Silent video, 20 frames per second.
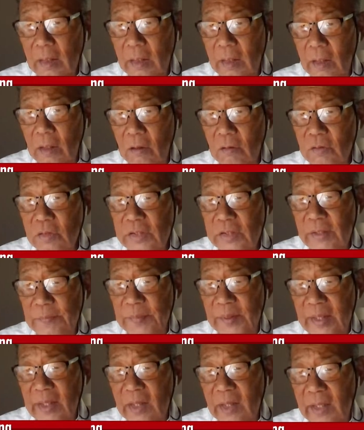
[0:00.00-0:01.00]
you know,
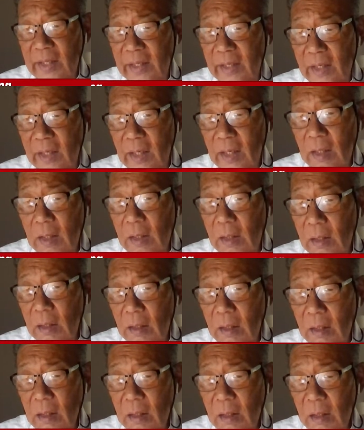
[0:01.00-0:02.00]
typically
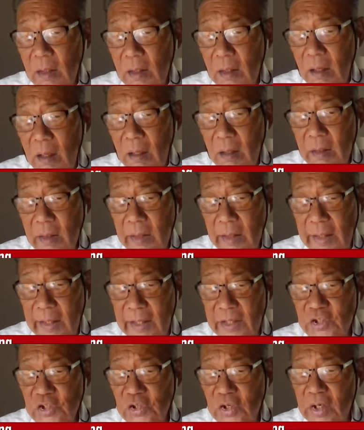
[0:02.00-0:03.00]
the
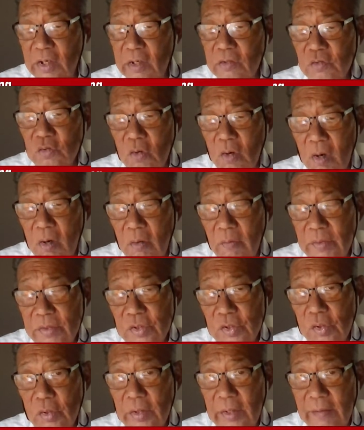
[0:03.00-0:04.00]
engineers are
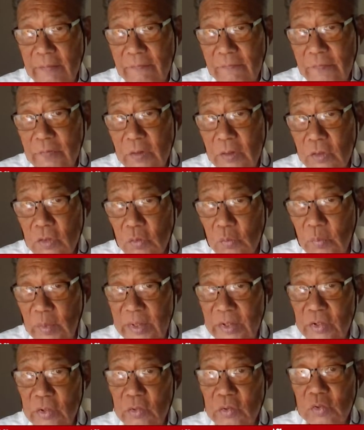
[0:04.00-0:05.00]
always looking to
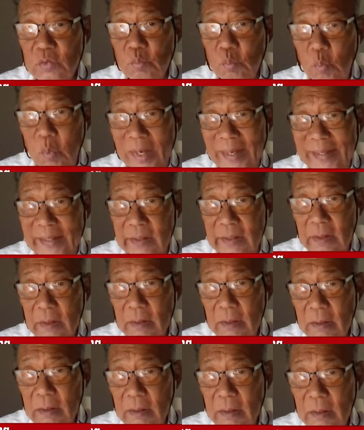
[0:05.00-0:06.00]
reduce weight,
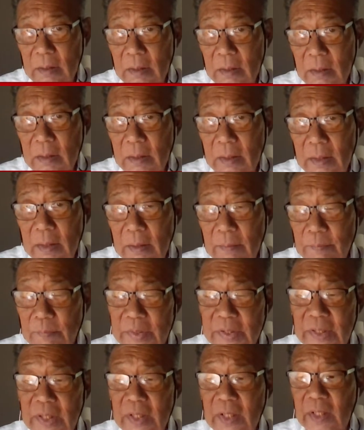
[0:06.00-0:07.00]

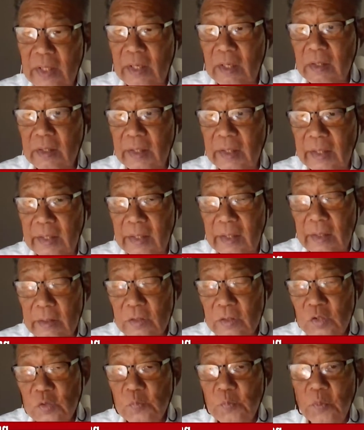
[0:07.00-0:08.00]
particularly on the
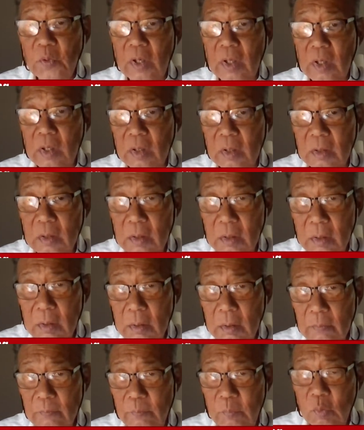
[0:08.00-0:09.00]
sprung
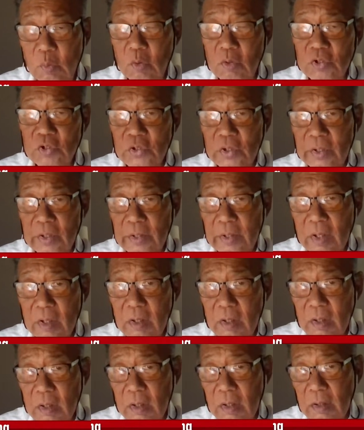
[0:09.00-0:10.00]
portion of the
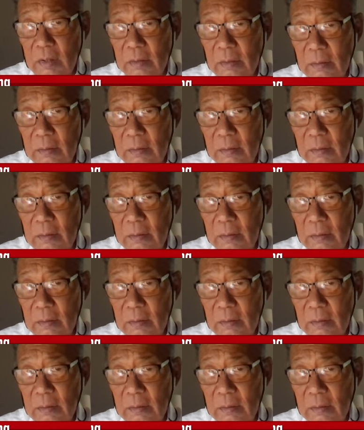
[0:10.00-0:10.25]
car.